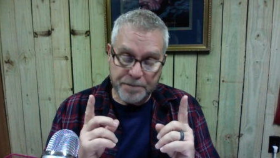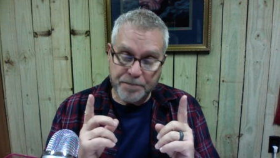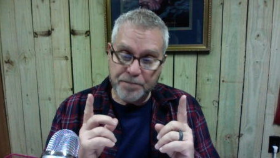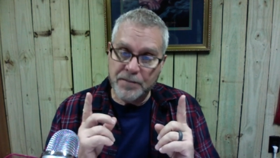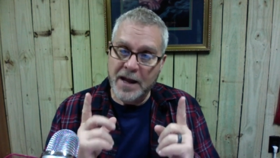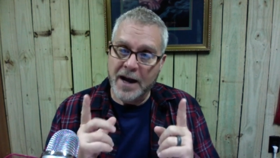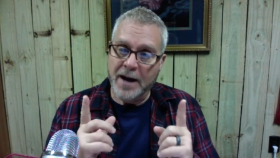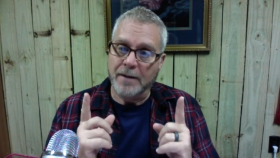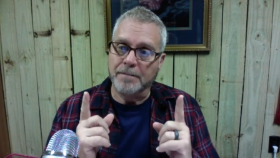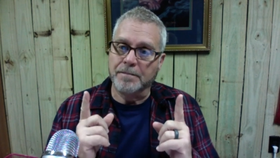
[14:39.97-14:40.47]

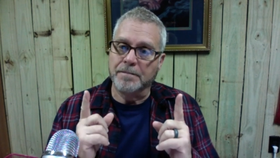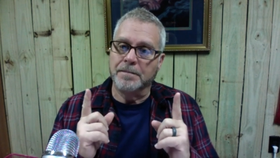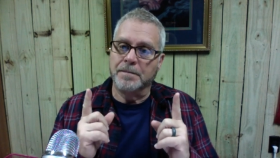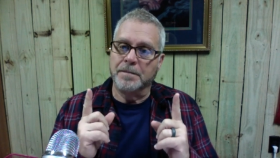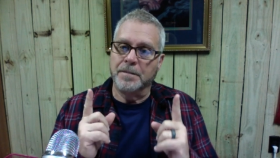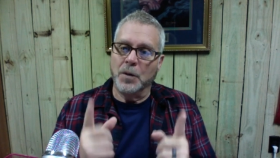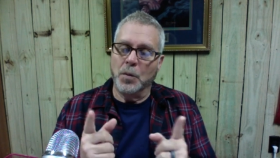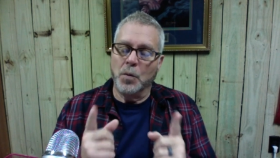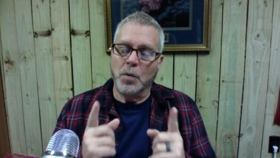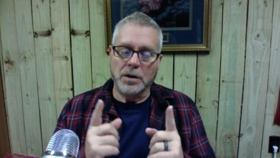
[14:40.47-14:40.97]
Now,
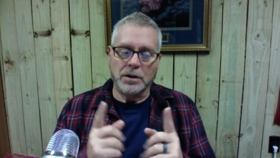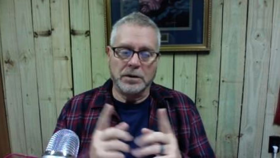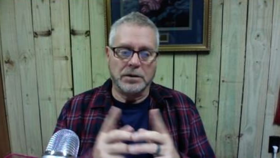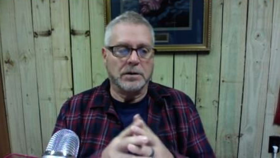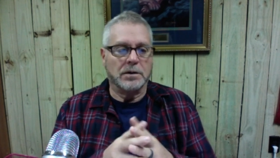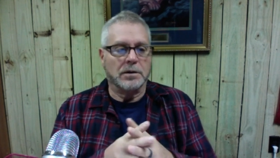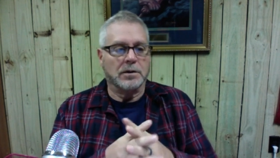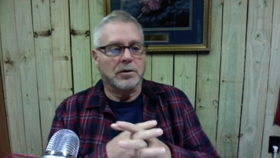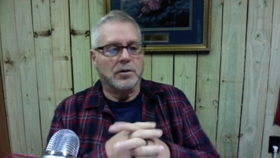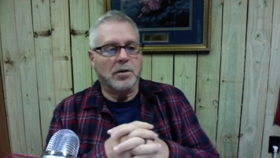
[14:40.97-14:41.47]
the
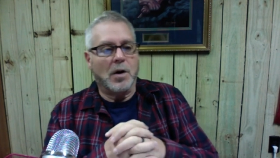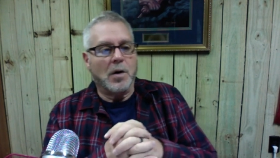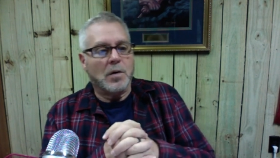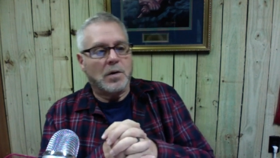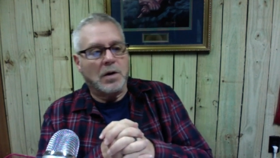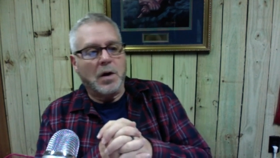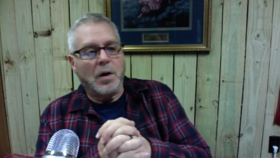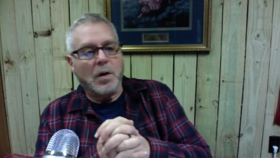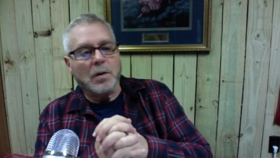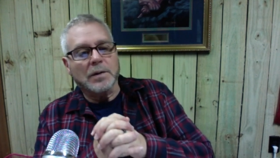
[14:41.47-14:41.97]
word grow
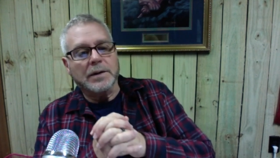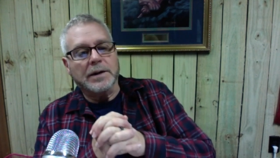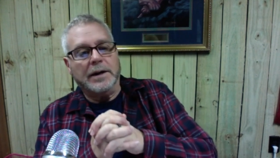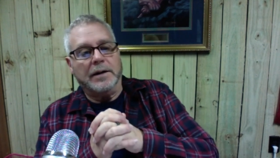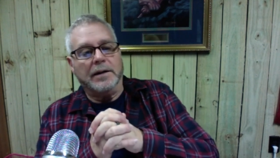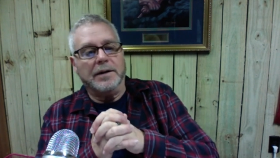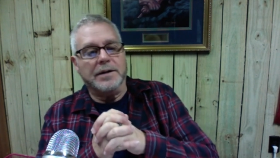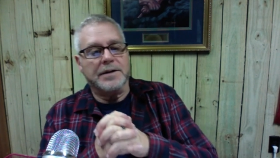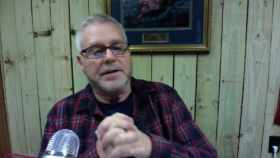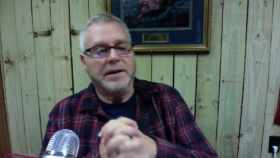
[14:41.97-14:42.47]
cold
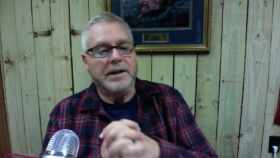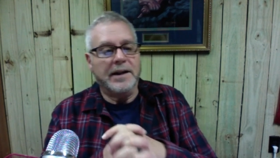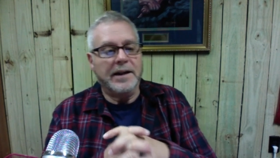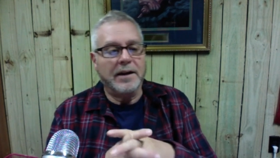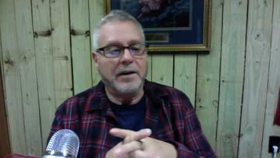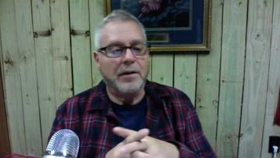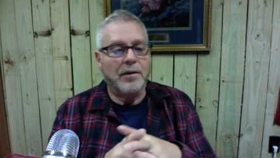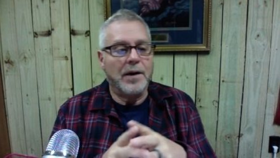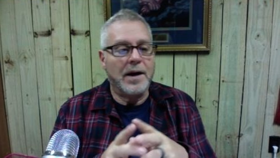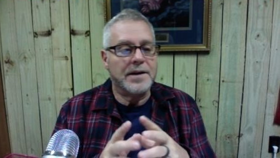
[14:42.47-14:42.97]
here is an
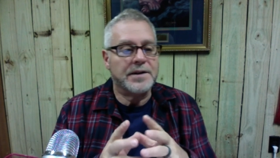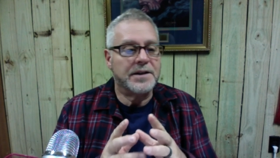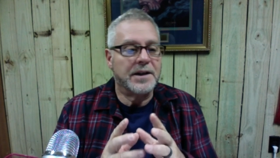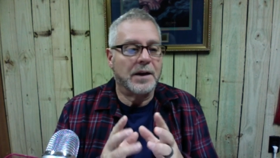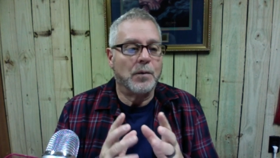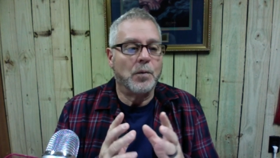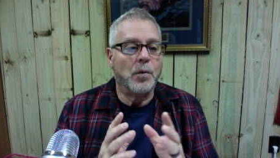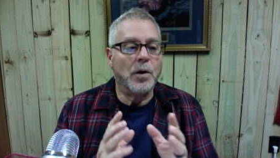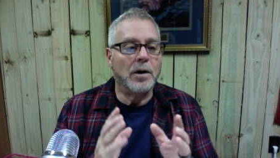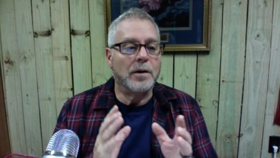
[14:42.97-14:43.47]

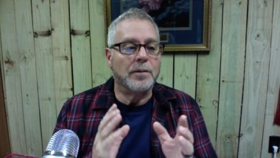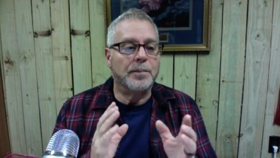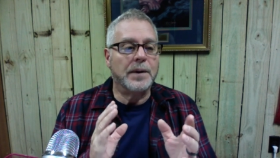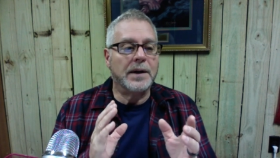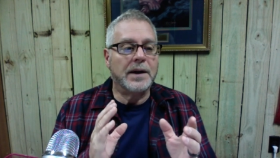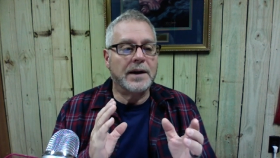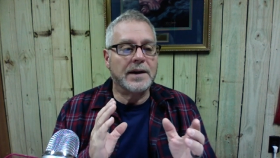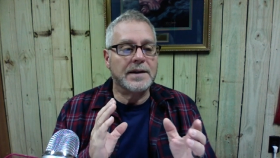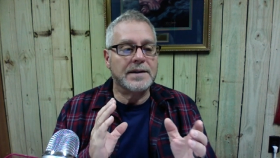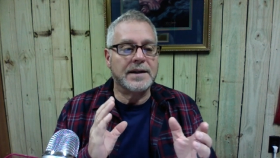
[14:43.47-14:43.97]
interesting word
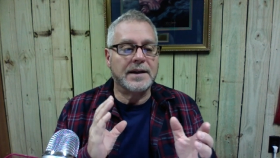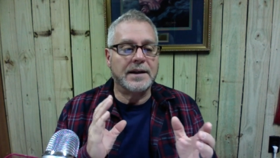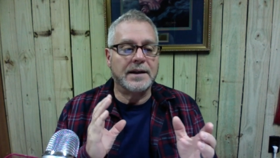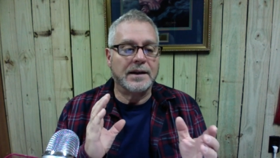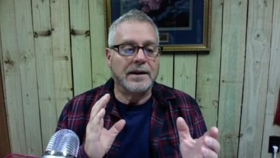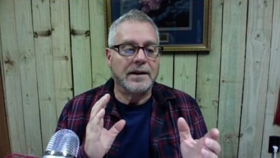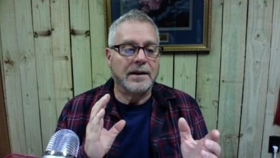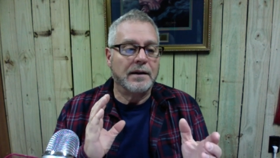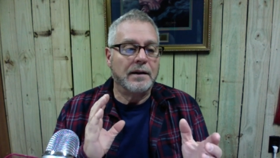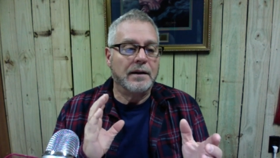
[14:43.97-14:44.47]
because it
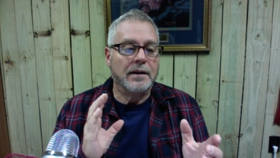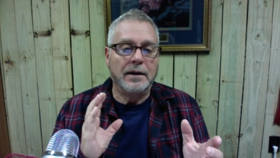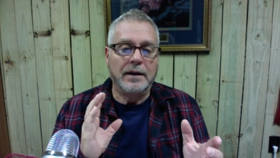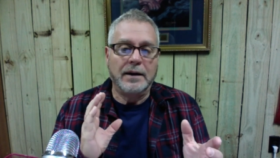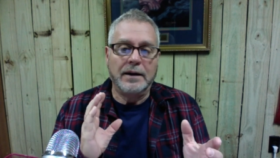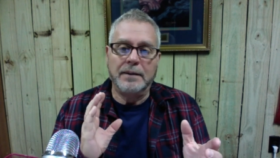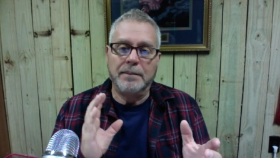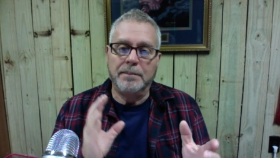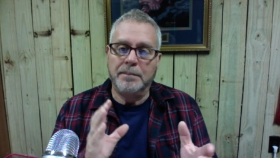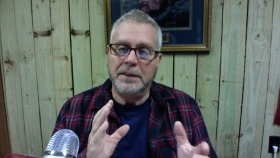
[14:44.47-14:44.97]

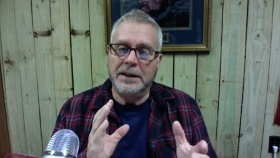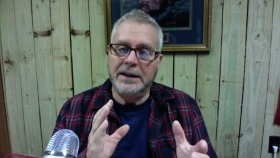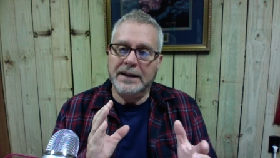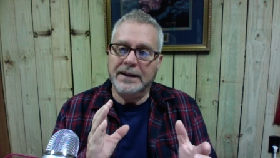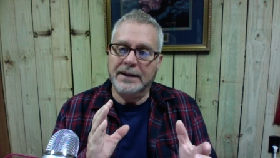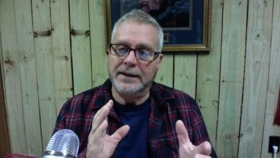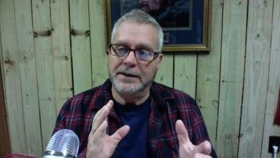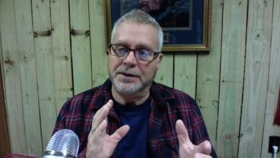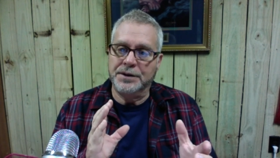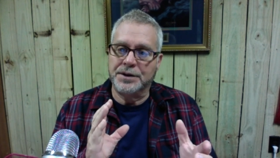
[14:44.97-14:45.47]

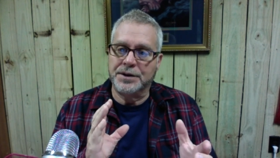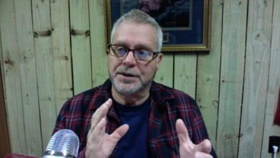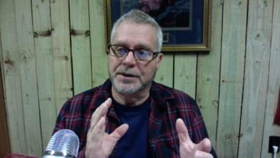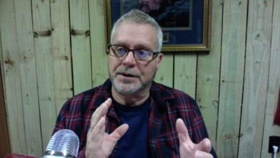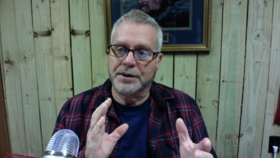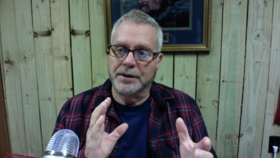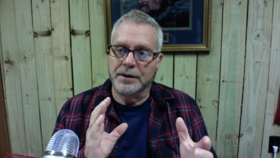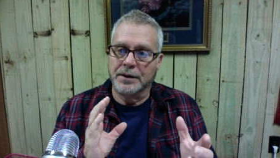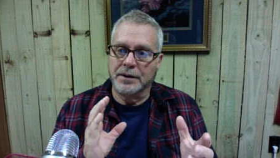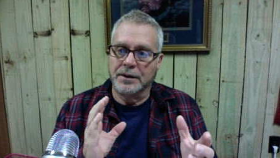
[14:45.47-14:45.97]
means